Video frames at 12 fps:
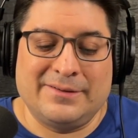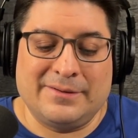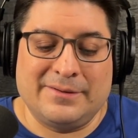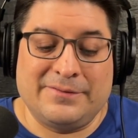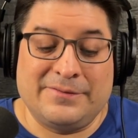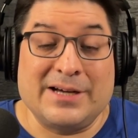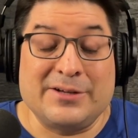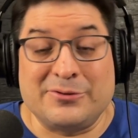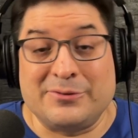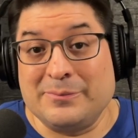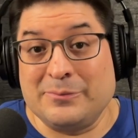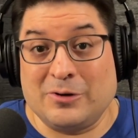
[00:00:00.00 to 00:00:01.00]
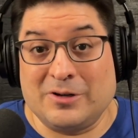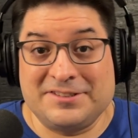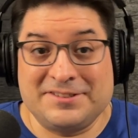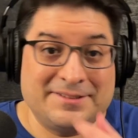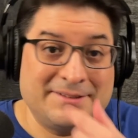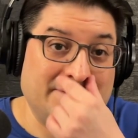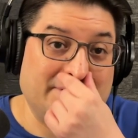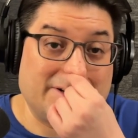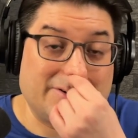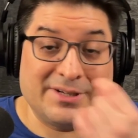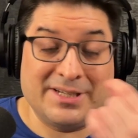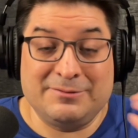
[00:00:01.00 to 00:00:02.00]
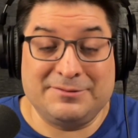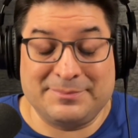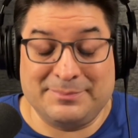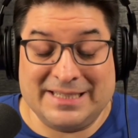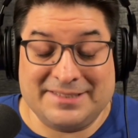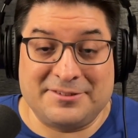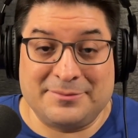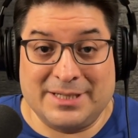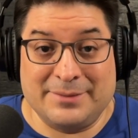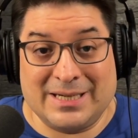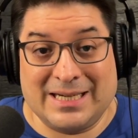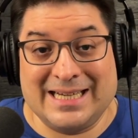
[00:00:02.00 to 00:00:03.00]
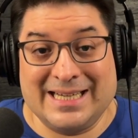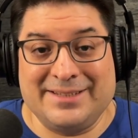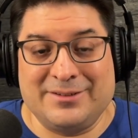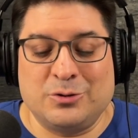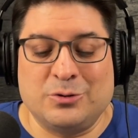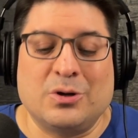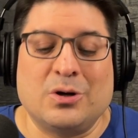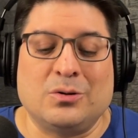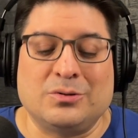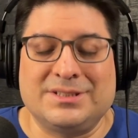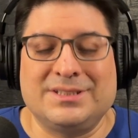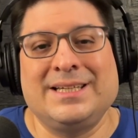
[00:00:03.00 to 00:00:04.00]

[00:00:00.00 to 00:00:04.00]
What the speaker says: founder and boss. He was the mastermind behind the whole cult